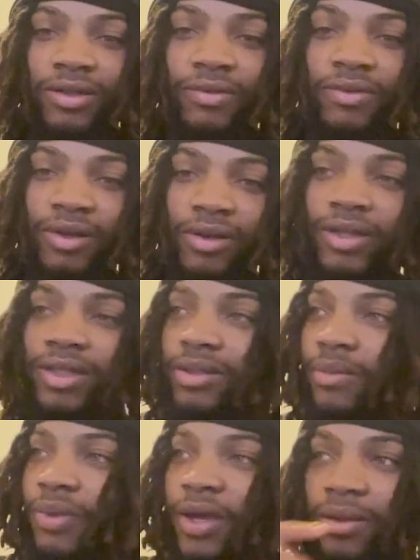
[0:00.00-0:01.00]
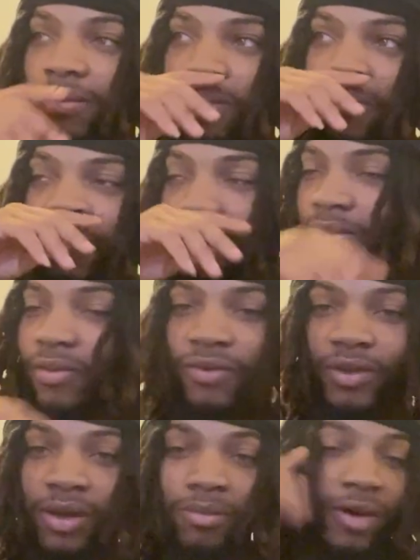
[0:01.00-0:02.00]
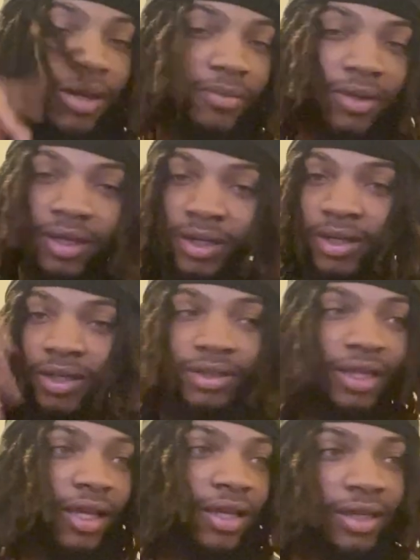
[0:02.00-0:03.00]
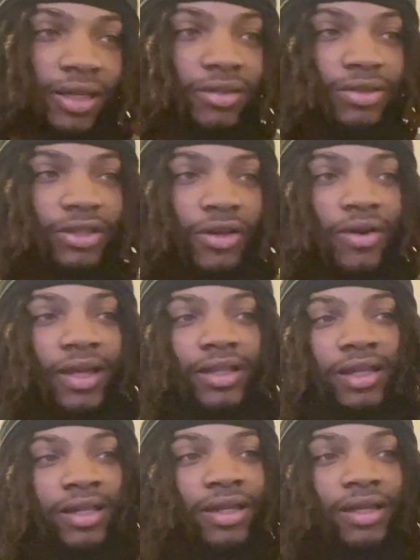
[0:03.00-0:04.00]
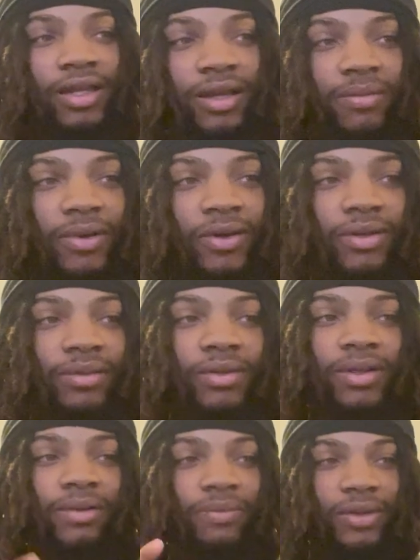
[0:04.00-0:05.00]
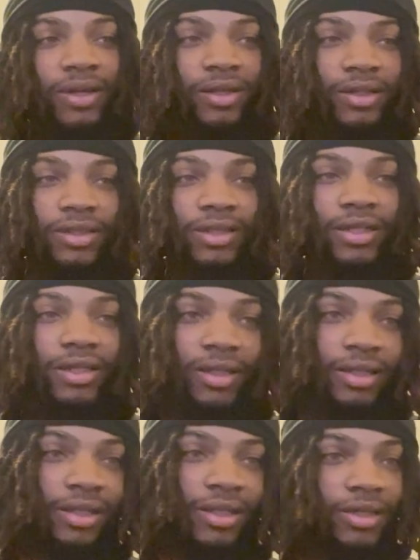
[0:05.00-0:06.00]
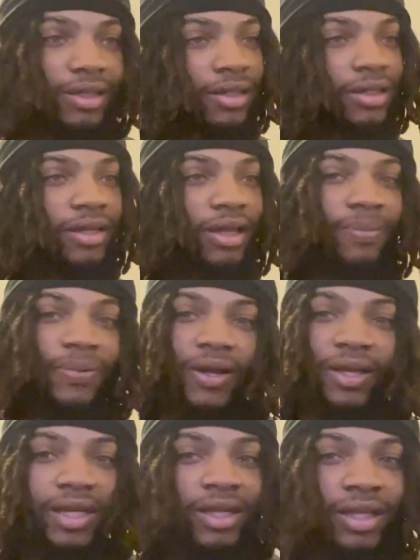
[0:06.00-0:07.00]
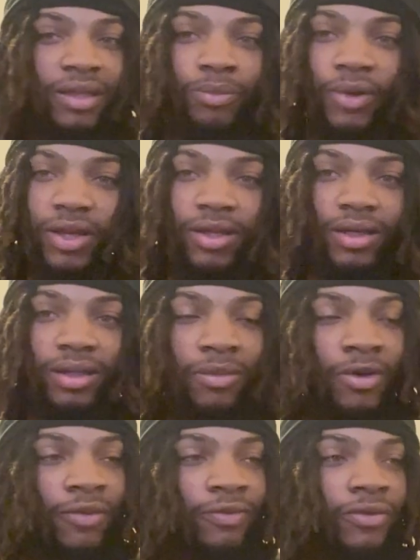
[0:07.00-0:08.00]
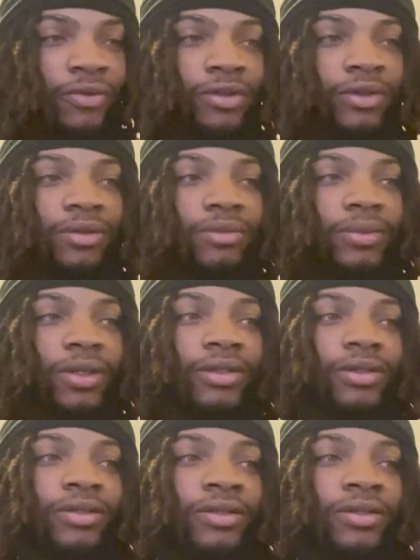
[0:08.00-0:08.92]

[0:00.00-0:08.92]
We gonna get some pay, you feel me, for your mama and everything else. So at the end of the day, bro, you manipulating this nigga. And probably ain't even breaking him off for real, bro.